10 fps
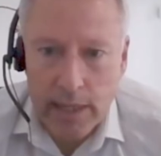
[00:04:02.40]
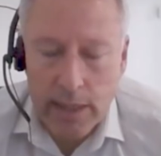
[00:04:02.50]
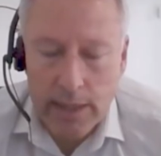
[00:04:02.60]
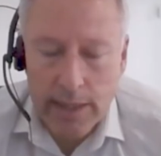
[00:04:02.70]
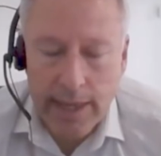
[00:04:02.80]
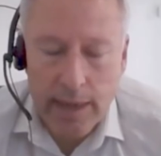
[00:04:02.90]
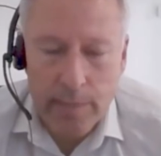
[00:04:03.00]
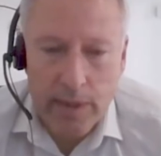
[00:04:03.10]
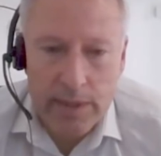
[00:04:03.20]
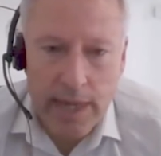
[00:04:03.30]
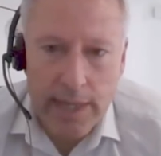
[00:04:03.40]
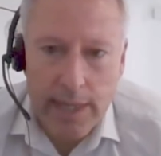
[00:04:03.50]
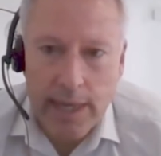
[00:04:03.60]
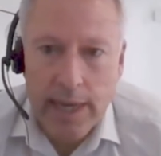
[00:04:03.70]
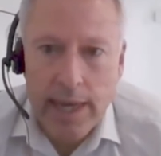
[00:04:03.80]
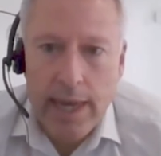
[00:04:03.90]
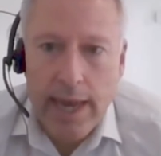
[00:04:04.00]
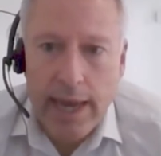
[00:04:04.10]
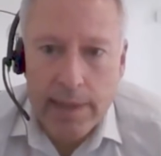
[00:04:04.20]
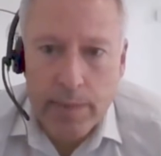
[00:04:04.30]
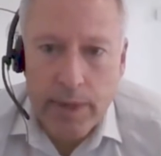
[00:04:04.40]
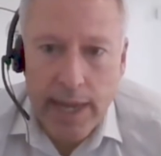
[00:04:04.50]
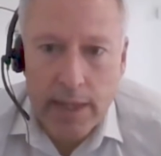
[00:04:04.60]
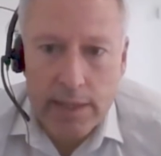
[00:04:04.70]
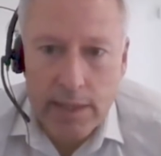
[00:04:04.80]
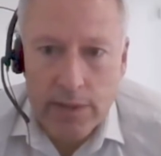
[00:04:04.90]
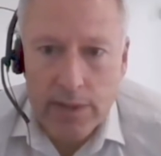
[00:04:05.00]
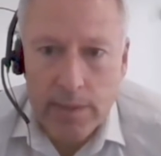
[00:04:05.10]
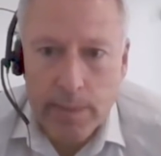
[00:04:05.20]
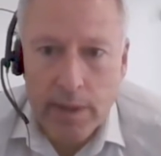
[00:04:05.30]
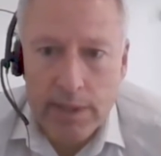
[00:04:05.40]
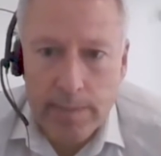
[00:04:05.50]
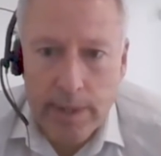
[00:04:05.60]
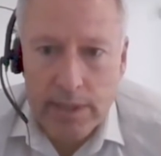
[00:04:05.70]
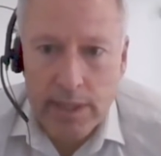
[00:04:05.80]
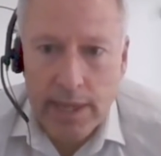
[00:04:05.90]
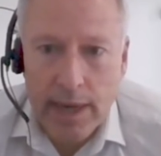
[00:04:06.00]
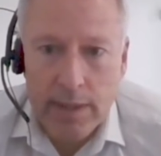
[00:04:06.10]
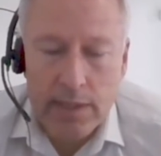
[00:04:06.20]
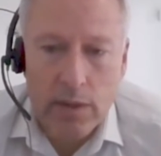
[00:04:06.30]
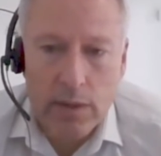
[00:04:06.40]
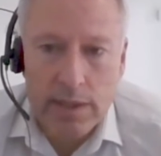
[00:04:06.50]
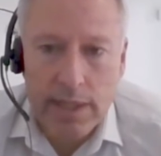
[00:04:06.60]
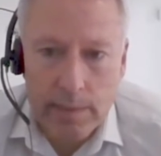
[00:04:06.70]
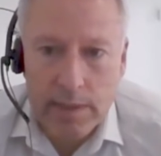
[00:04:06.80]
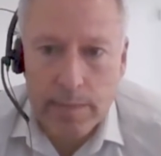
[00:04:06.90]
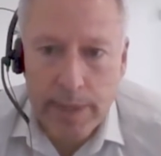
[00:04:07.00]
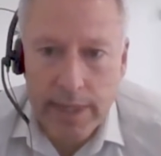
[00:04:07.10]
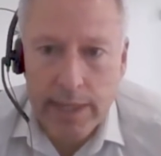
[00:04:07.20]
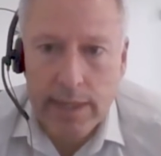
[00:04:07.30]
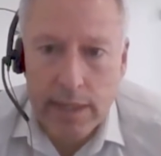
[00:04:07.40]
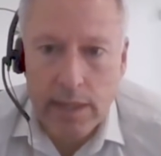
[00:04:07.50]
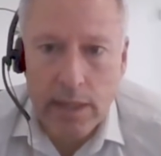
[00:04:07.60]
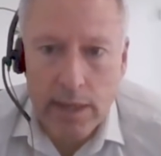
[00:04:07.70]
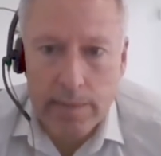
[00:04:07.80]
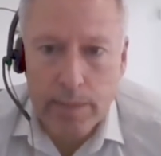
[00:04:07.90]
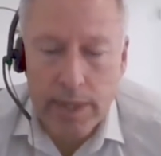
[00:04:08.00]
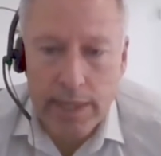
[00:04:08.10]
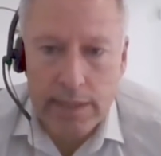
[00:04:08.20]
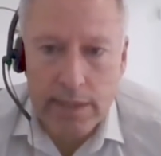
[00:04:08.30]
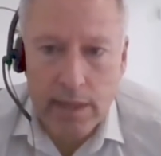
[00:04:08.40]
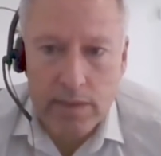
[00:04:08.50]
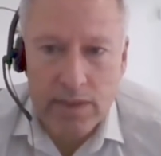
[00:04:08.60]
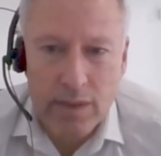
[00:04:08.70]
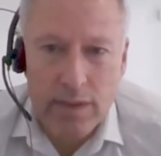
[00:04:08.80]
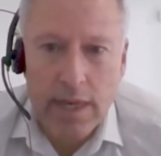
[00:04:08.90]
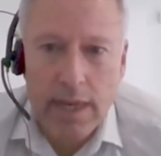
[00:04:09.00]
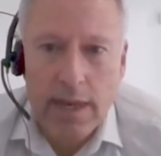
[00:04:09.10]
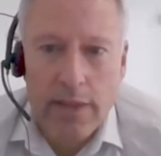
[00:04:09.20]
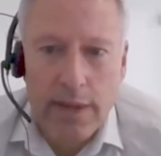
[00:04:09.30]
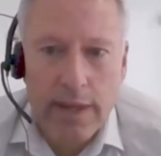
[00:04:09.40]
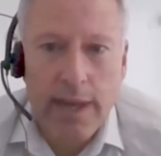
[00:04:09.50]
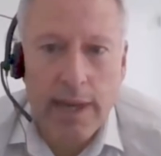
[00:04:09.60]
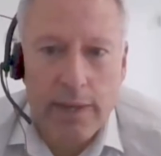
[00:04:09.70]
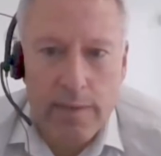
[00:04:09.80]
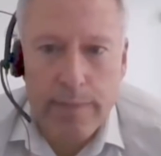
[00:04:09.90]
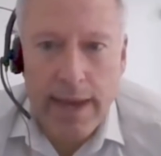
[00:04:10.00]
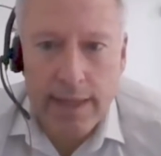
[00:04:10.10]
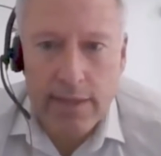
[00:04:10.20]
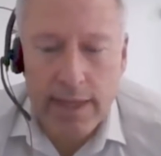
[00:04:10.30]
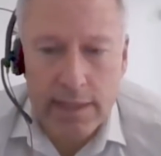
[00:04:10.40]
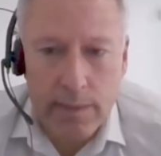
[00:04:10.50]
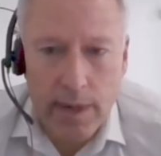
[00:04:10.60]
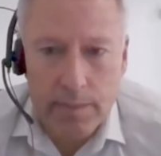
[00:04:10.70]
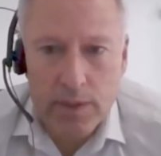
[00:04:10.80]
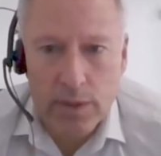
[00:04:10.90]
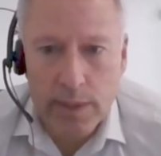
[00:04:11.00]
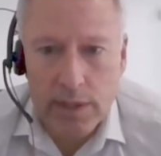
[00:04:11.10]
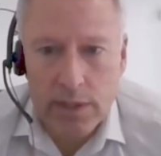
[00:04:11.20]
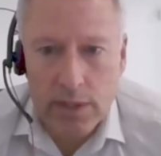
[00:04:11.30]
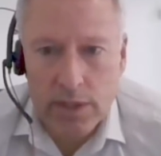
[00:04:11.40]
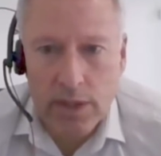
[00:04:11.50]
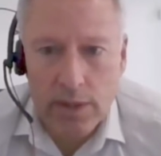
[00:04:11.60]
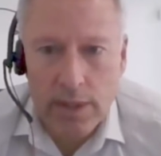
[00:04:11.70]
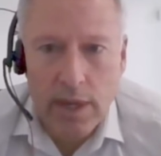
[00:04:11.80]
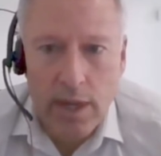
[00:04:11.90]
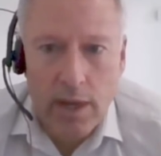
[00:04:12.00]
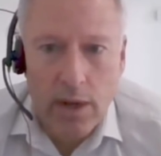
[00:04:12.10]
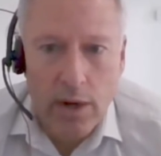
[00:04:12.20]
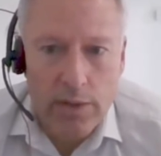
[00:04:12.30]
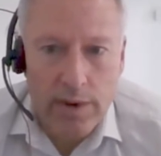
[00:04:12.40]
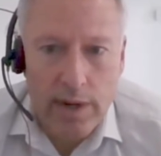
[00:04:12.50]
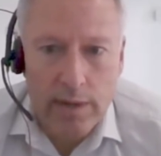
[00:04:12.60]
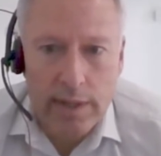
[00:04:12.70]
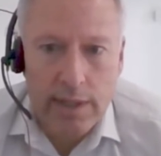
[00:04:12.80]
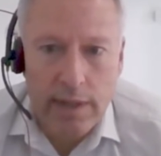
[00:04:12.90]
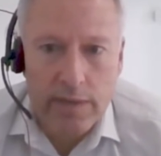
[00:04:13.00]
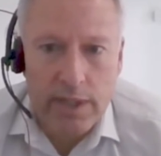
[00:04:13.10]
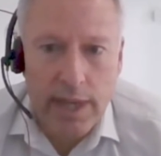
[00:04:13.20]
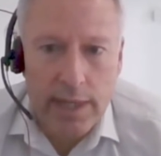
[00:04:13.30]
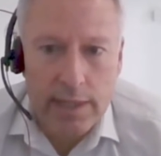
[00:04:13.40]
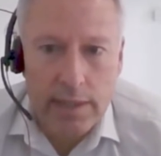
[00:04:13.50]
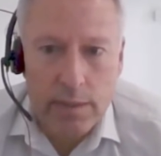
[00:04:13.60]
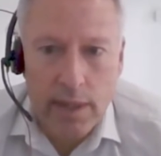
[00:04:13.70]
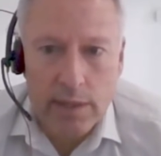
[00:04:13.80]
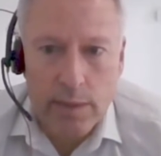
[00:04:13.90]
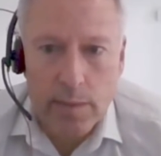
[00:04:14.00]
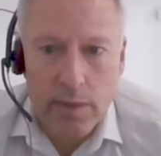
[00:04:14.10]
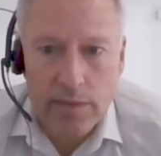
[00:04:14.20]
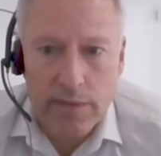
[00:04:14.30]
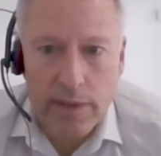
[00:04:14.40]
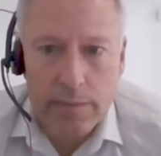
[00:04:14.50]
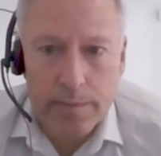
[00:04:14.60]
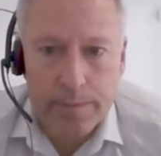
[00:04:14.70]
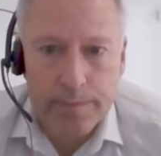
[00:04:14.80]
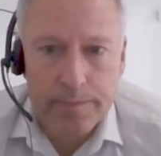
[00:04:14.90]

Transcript: in a client account, because any money held in a third-party managed account is not deemed to be client money itself. So they're kind of the main things, and I'm sure we'll touch on other areas that have changed as we move through.